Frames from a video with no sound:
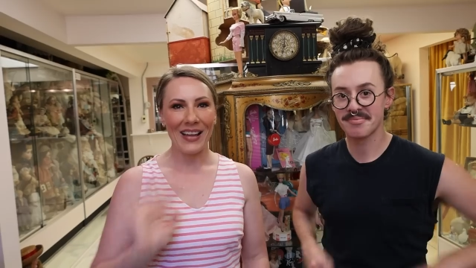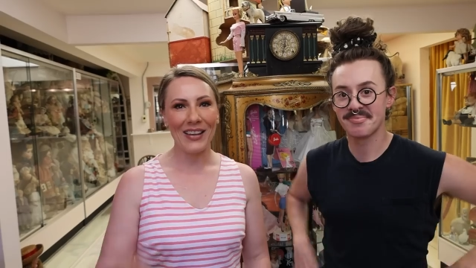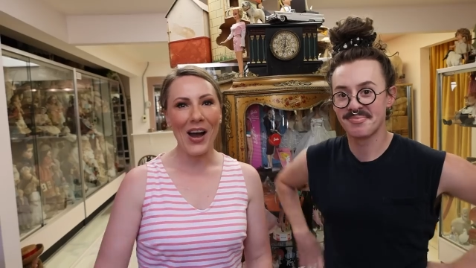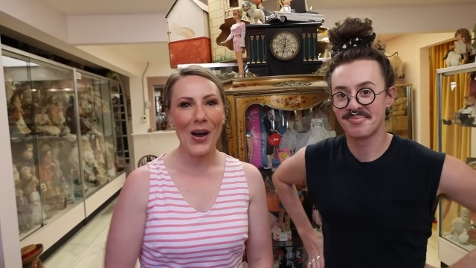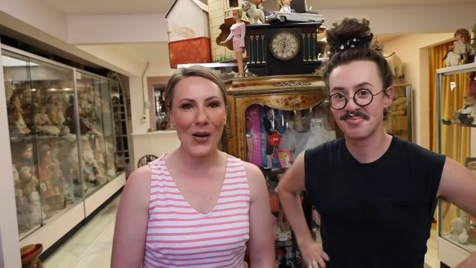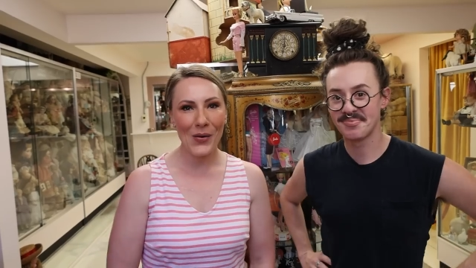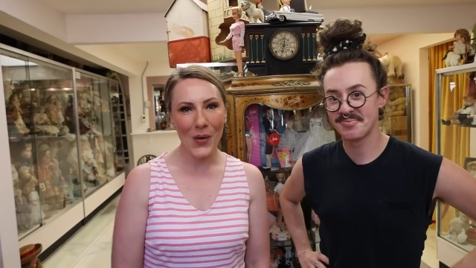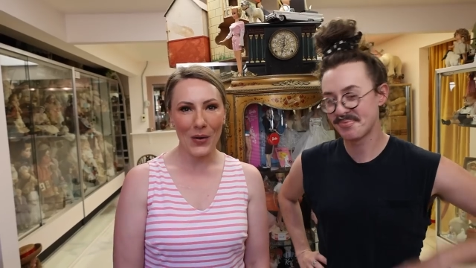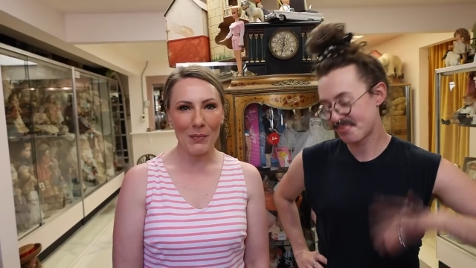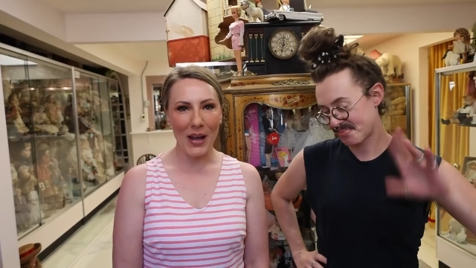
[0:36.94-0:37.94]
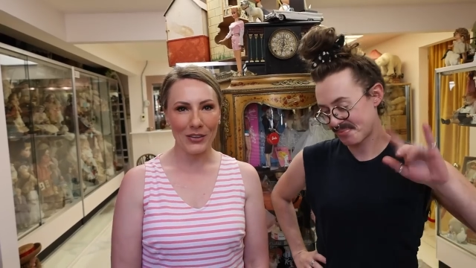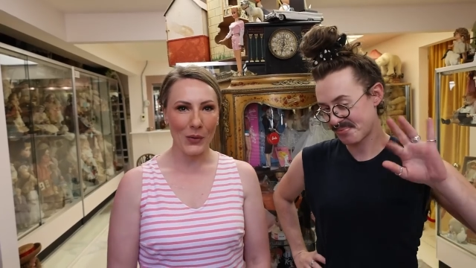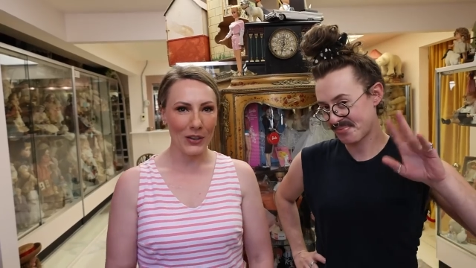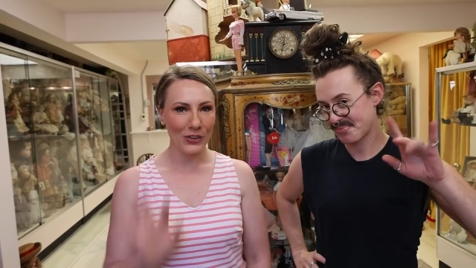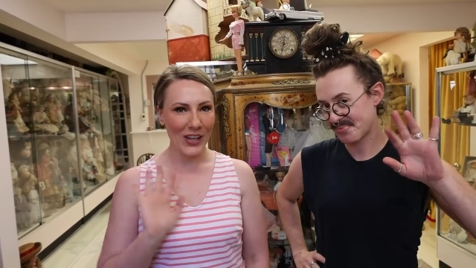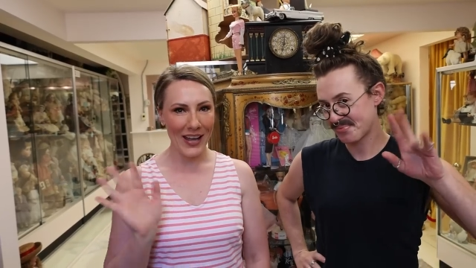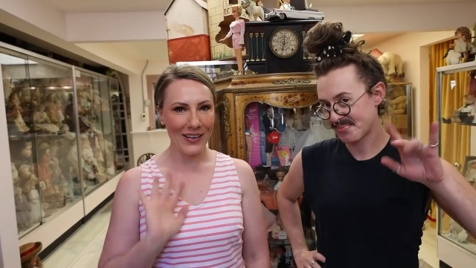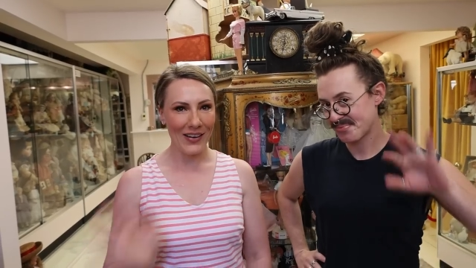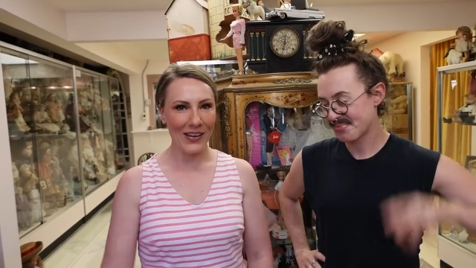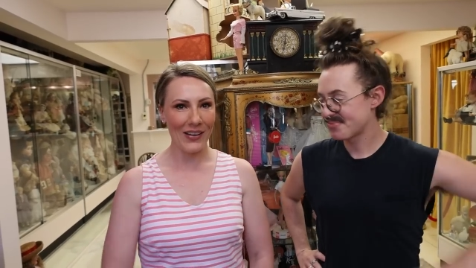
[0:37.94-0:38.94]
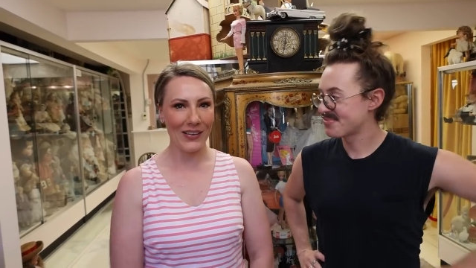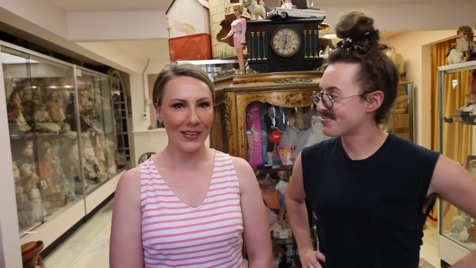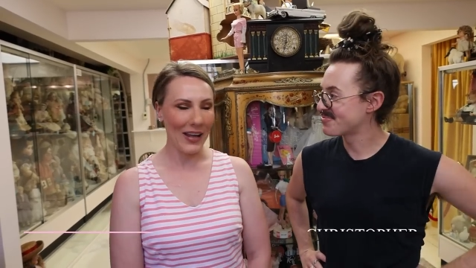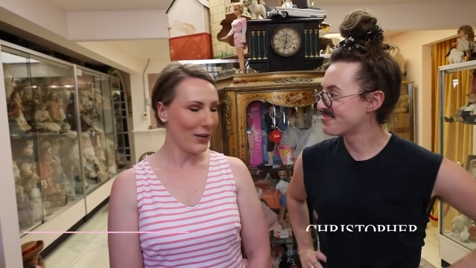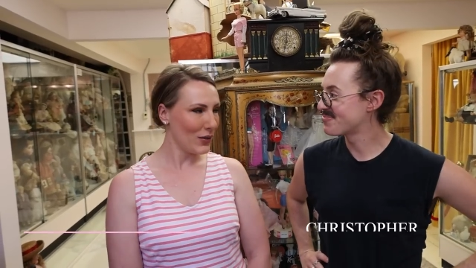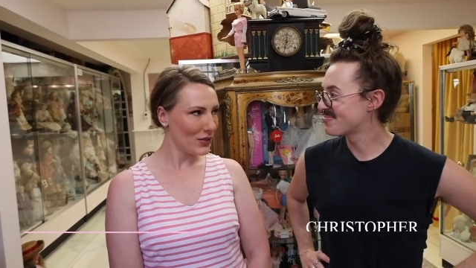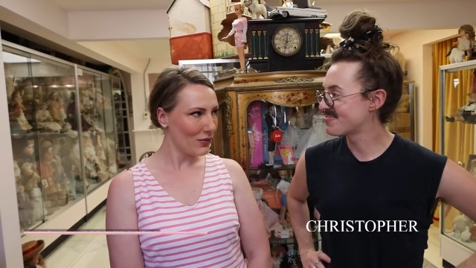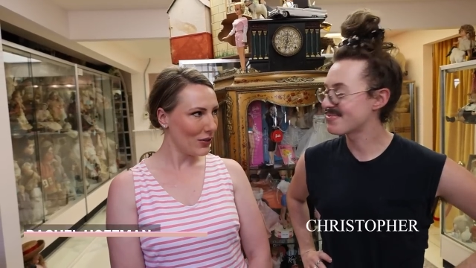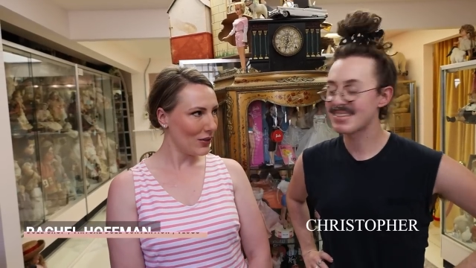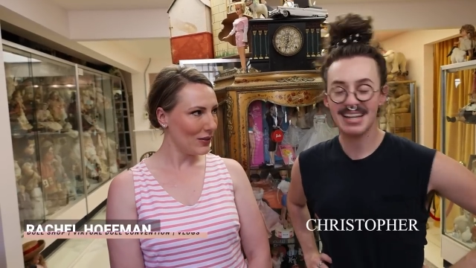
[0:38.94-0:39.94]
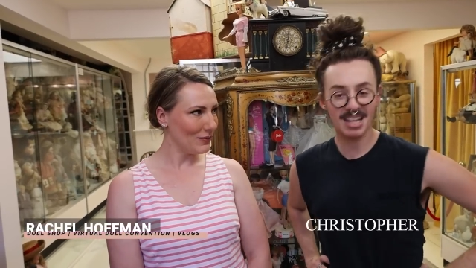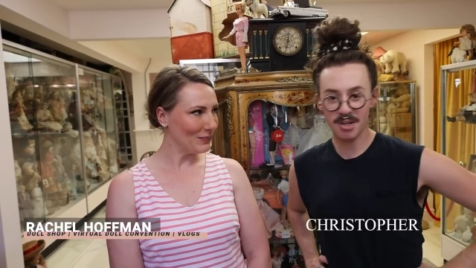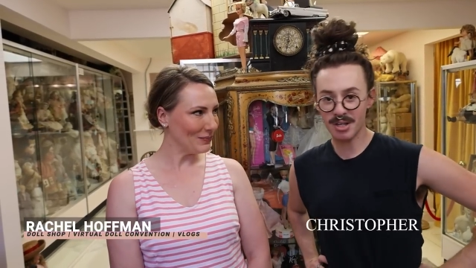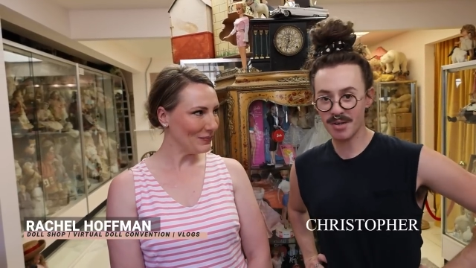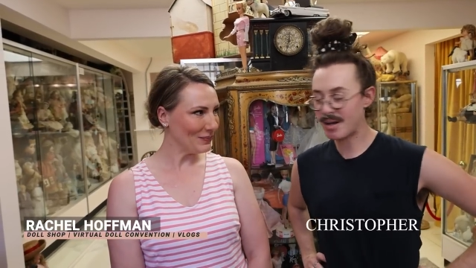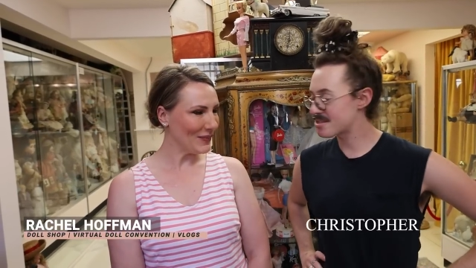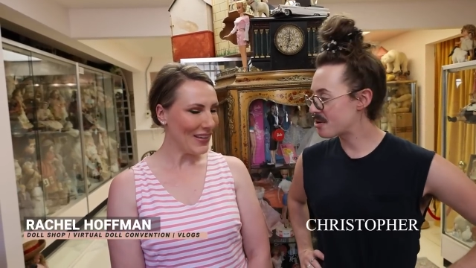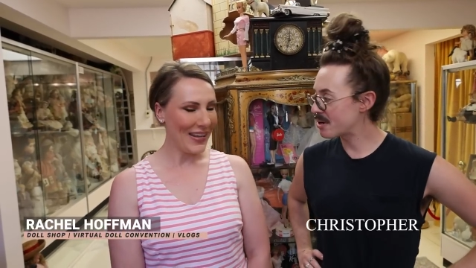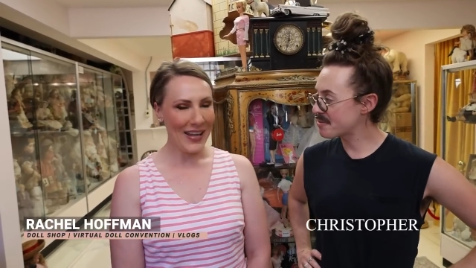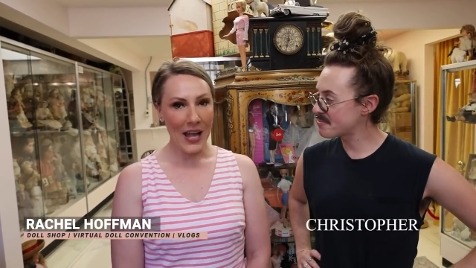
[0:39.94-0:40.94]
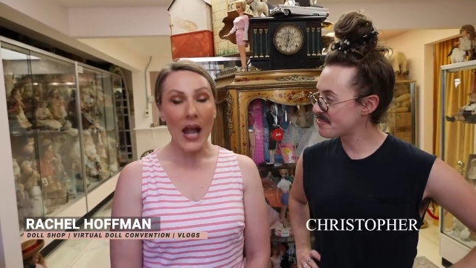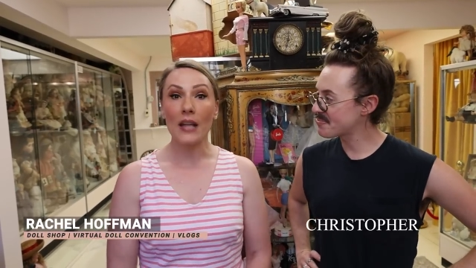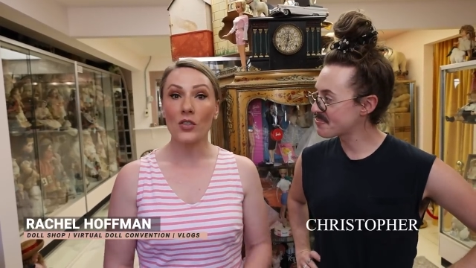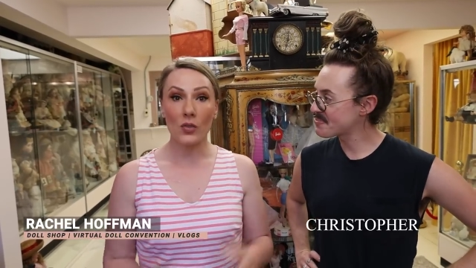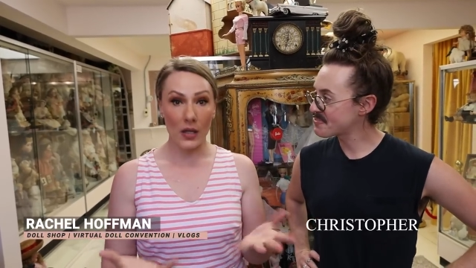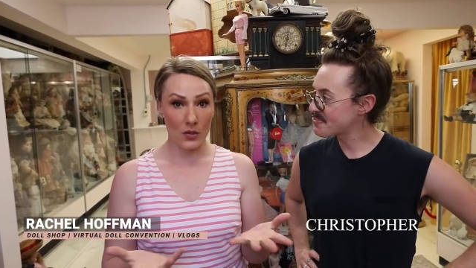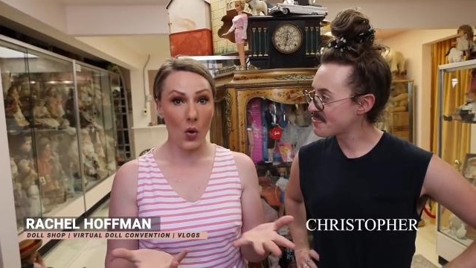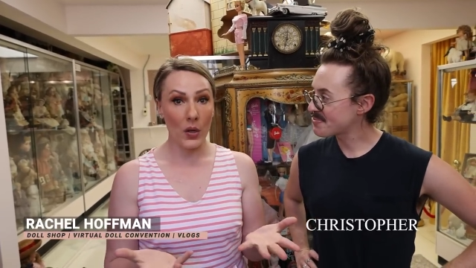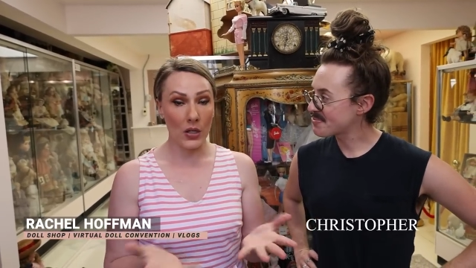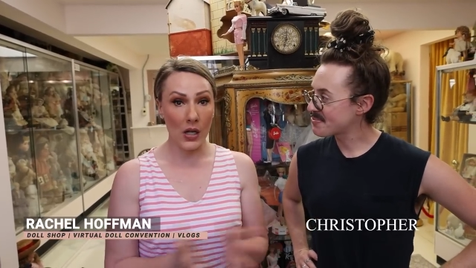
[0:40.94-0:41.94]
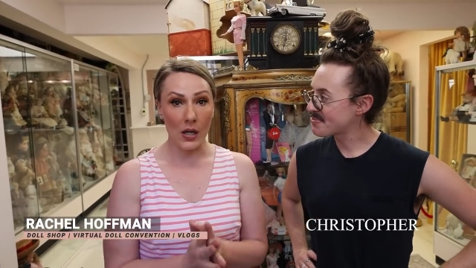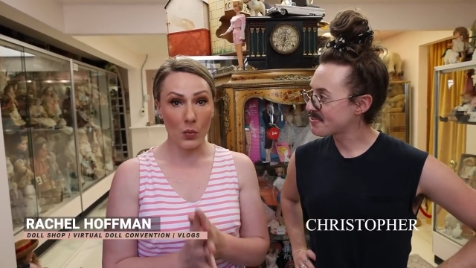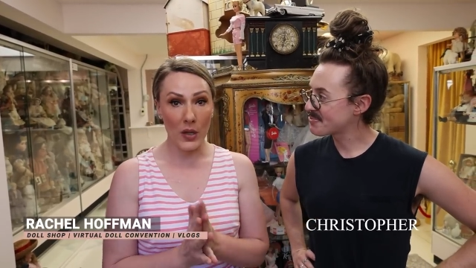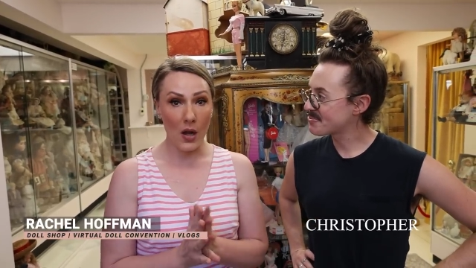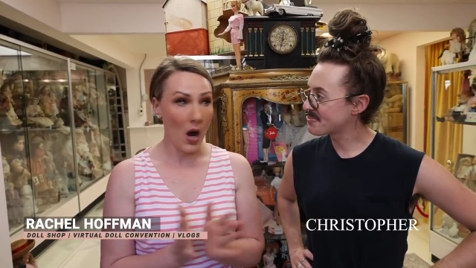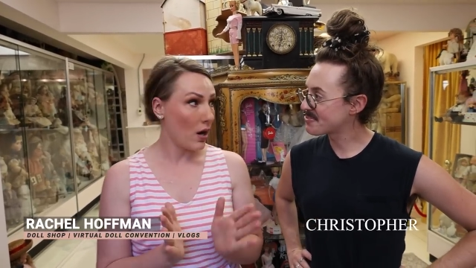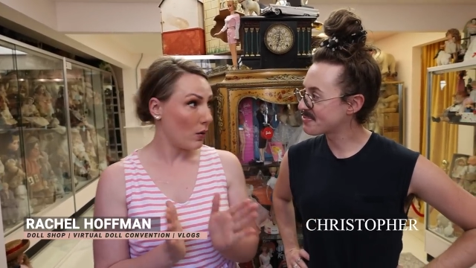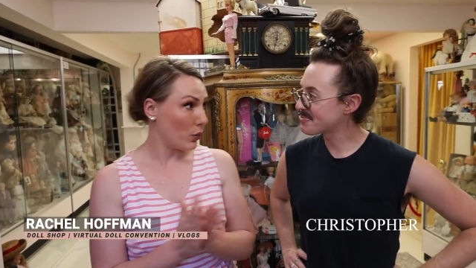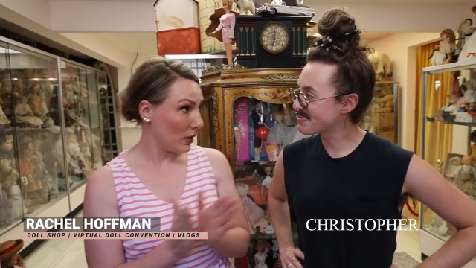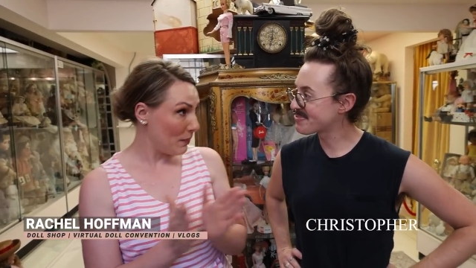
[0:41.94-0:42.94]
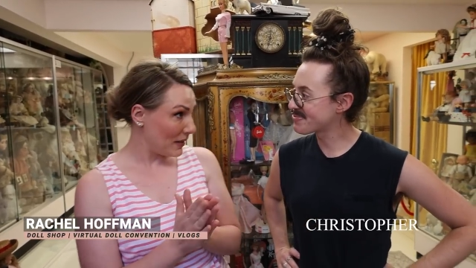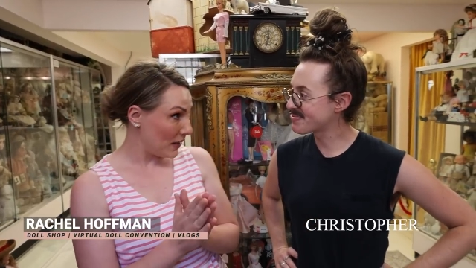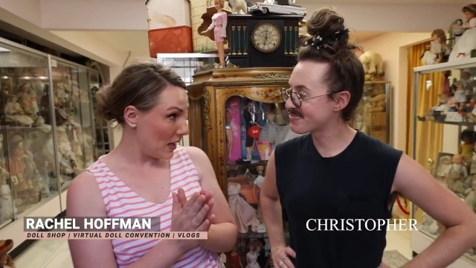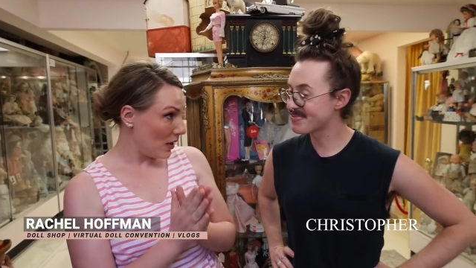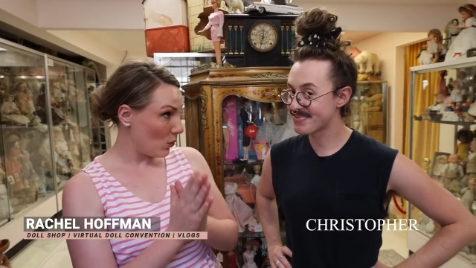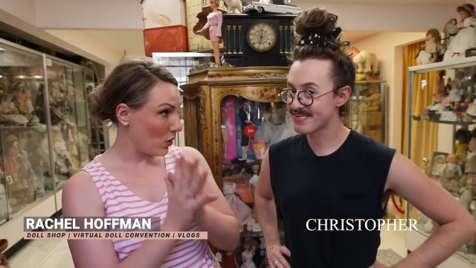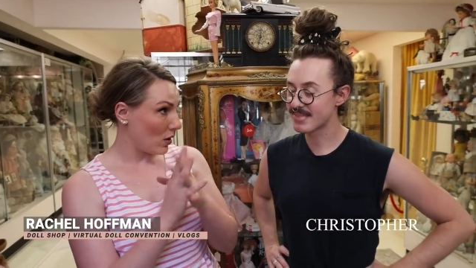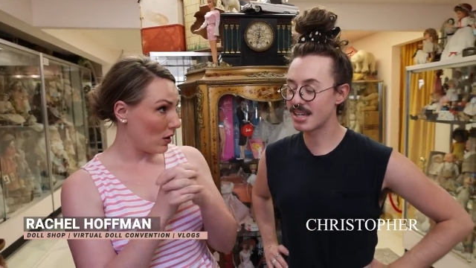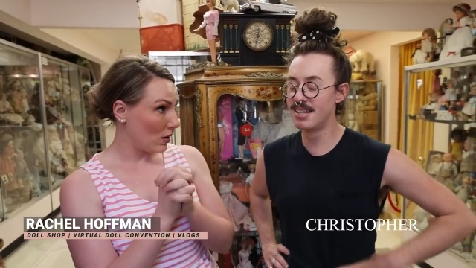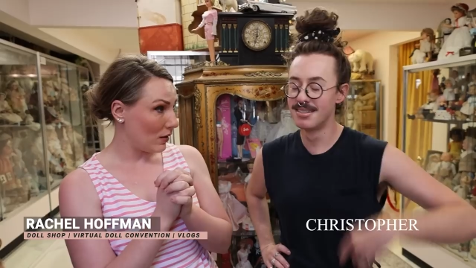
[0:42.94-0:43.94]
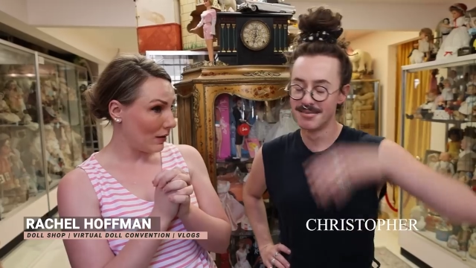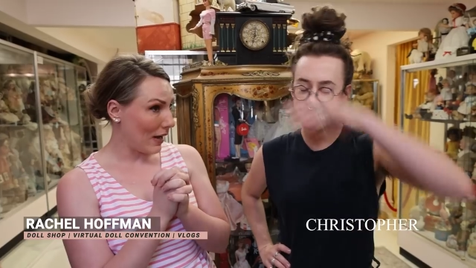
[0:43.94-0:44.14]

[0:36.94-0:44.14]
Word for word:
Speaker 1: Hello, welcome back to our channel. Hi, Christopher.
Speaker 2: Hello, hello. How's it going?
Speaker 1: It's it's going good. We are really busy. We're